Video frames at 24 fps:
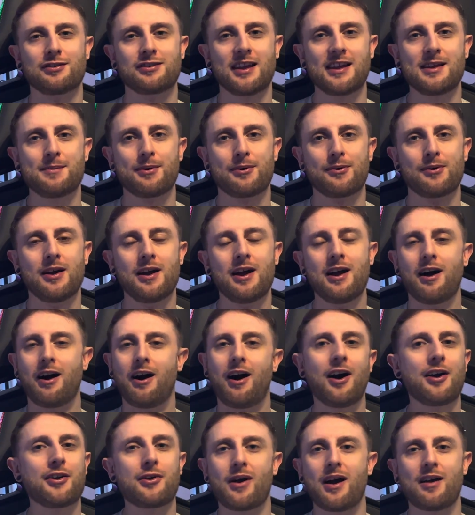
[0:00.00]
label,
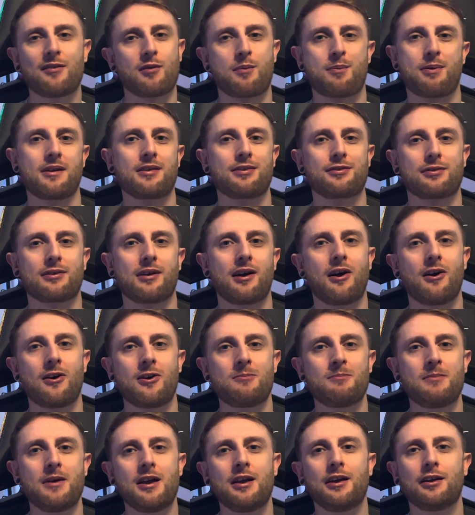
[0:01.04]
I don't have a printer at
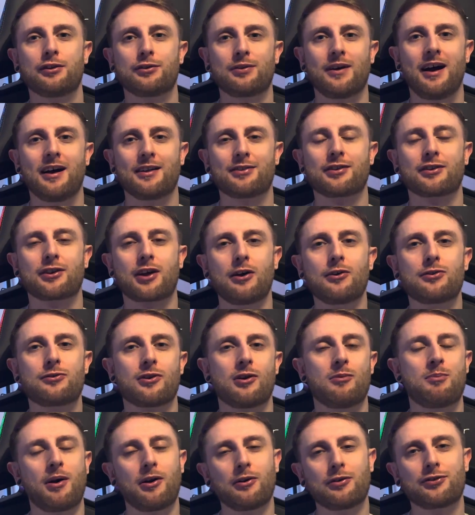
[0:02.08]
home, so I had to go to
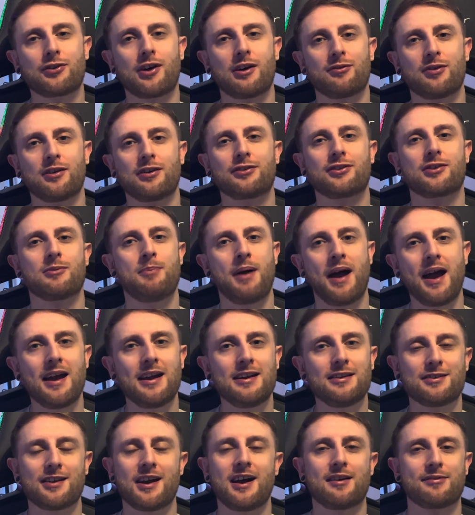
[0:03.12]
a post office to
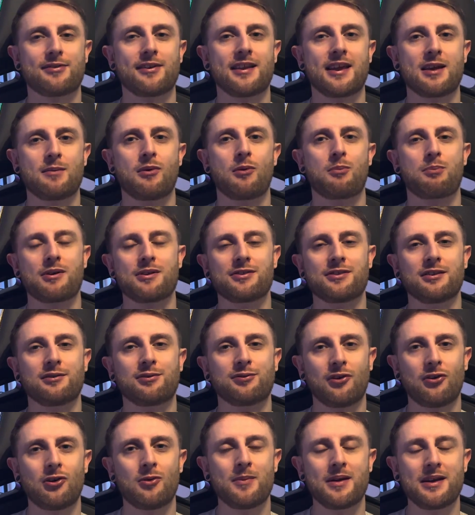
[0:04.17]
pay to have the label printed
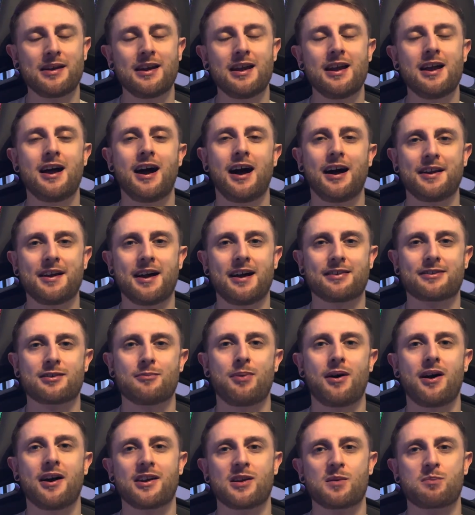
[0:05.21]
for me, and I had to
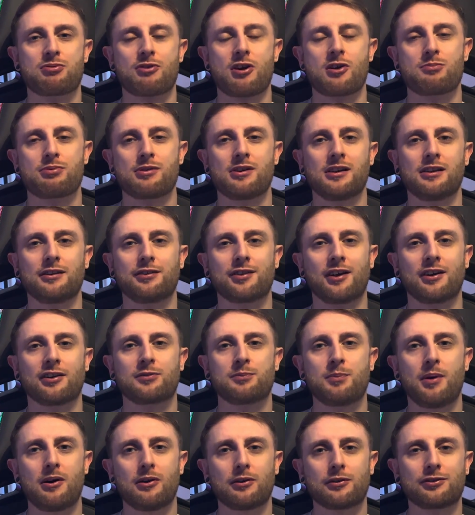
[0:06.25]
buy an appropriately sized
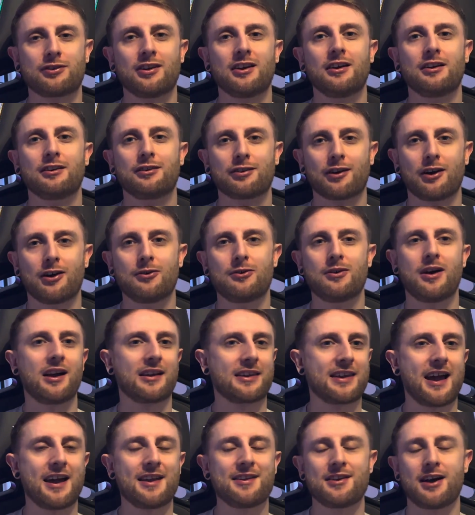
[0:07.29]
box, so
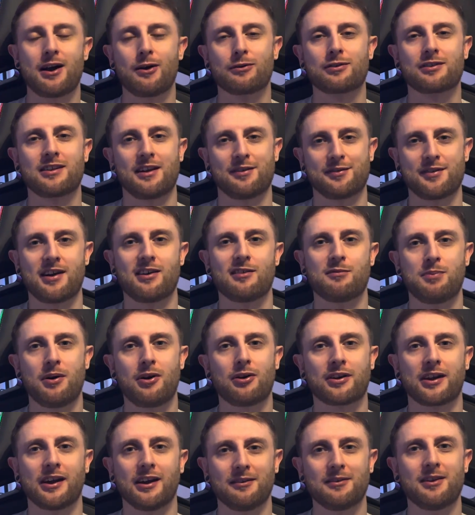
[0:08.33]
again, I was left out of
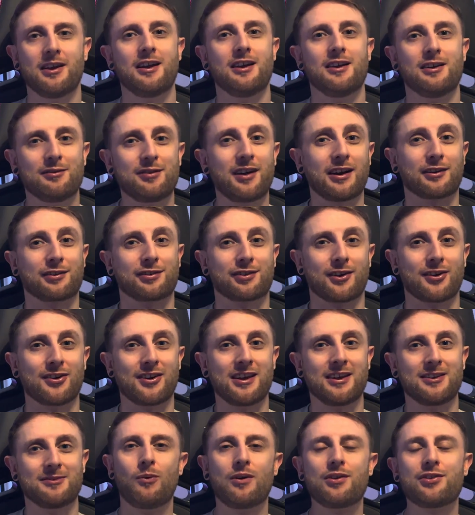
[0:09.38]
pocket. Thanks
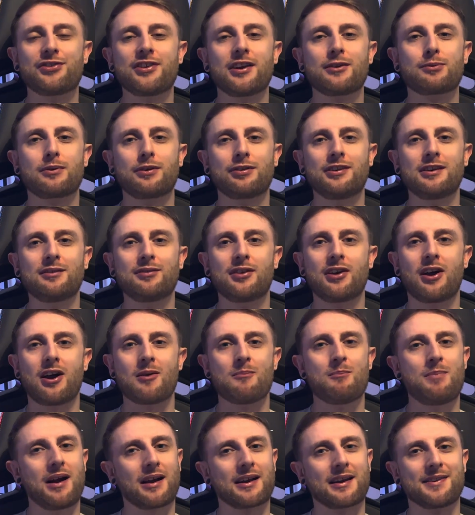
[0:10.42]
Sony. Once they'd received the
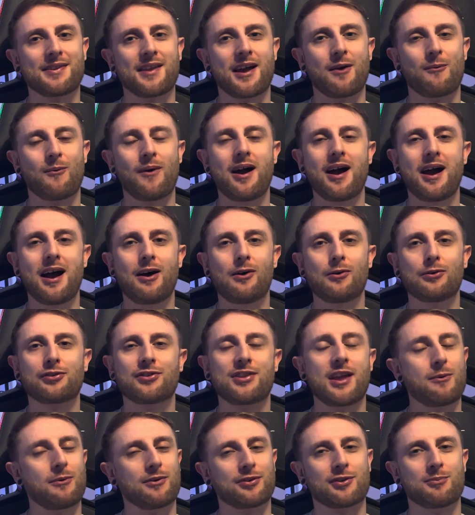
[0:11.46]
item back in their warehouse,
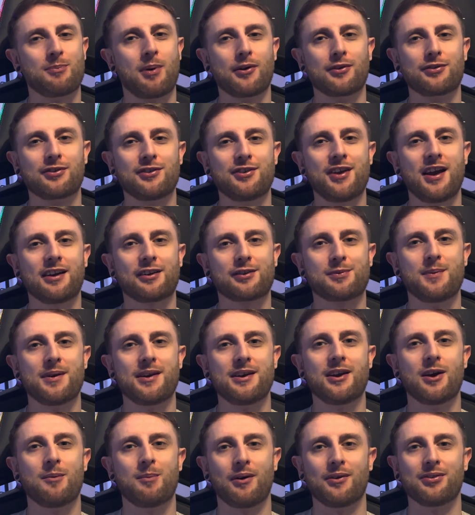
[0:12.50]
they were supposed to text
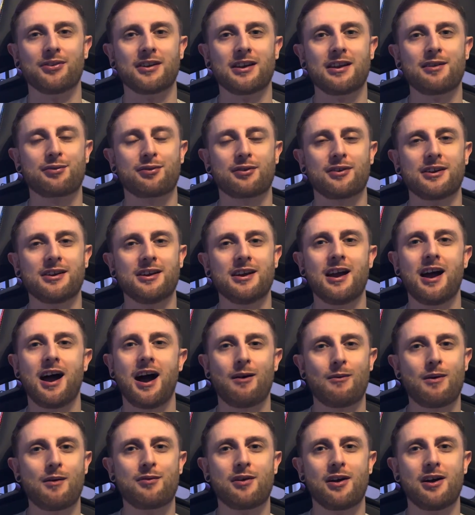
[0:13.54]
me upon delivery.
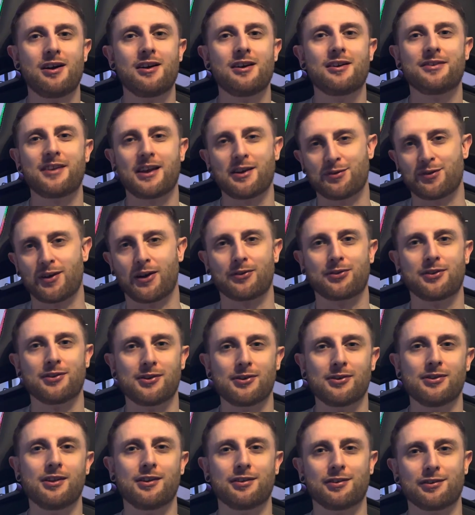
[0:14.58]
However, they failed to
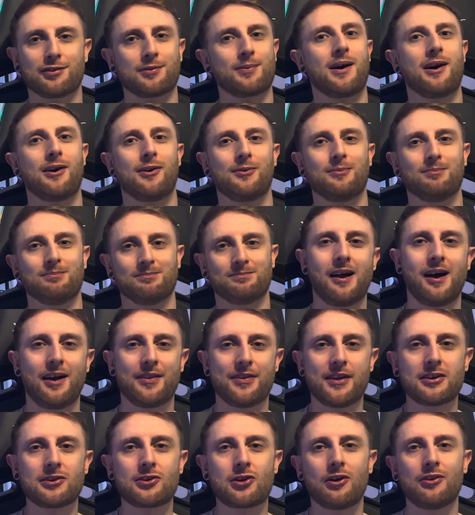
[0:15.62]
do this as well. I
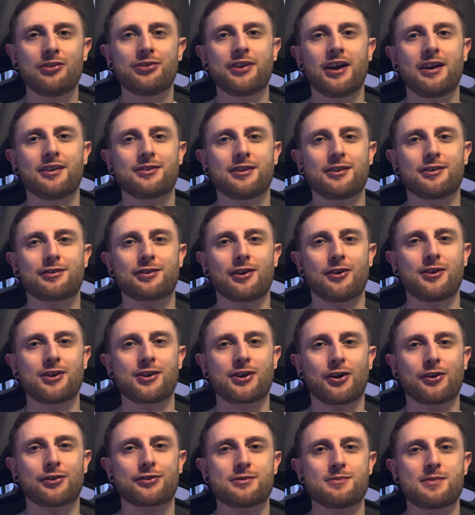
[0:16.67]
then contacted Sony
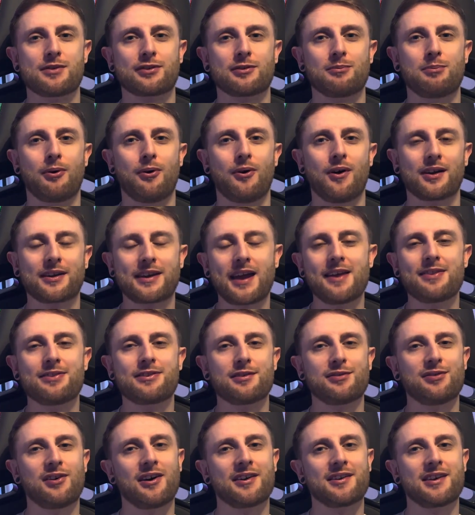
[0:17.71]
customer support again to
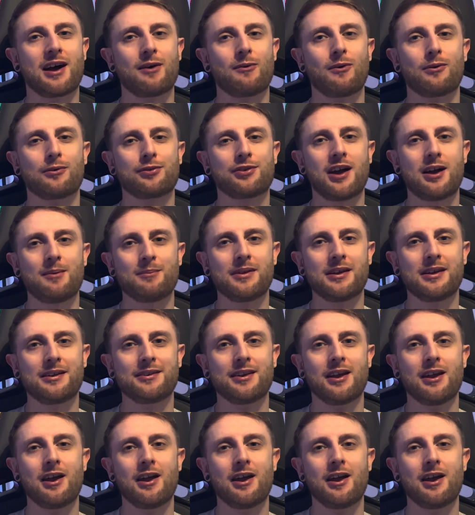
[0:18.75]
find out what was happening,